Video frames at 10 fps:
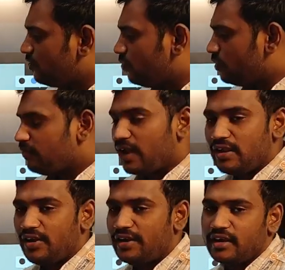you
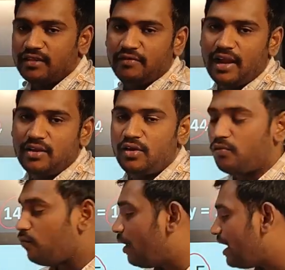evaluated the value
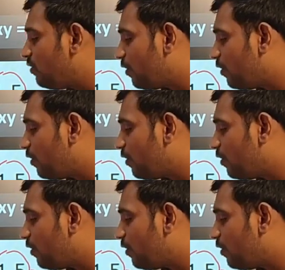of y.